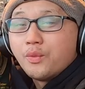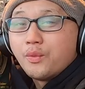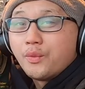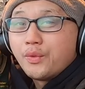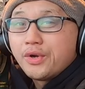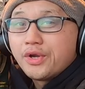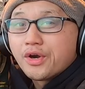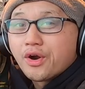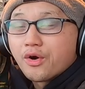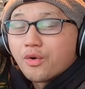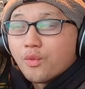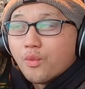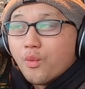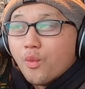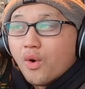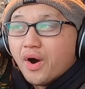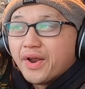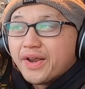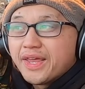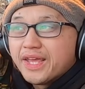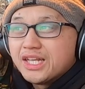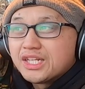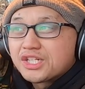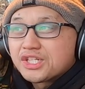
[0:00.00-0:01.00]
we are
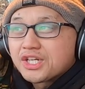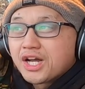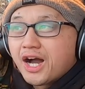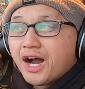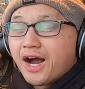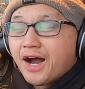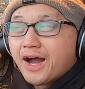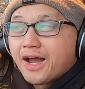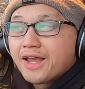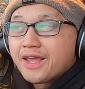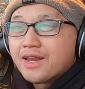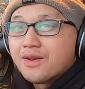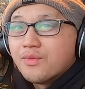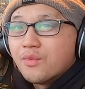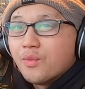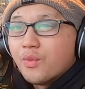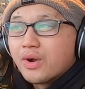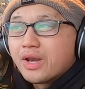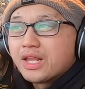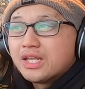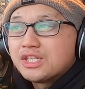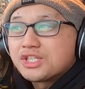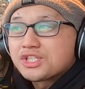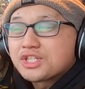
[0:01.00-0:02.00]
one inch high
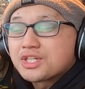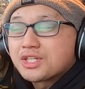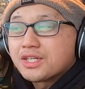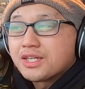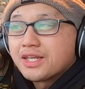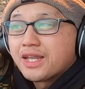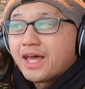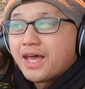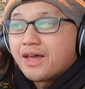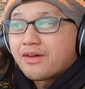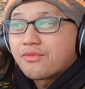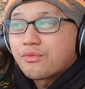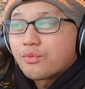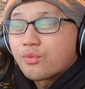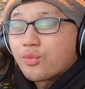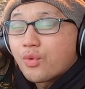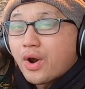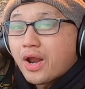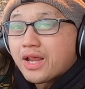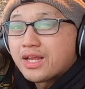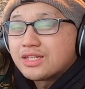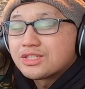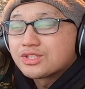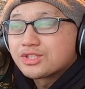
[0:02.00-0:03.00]
and one inch left,
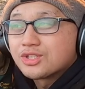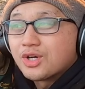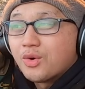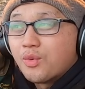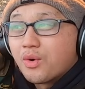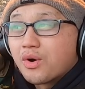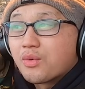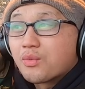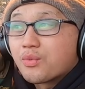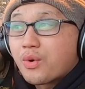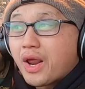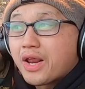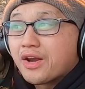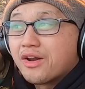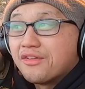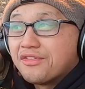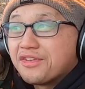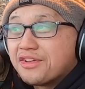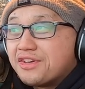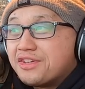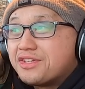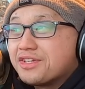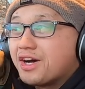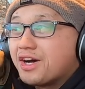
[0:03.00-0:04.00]
right, so we're right on the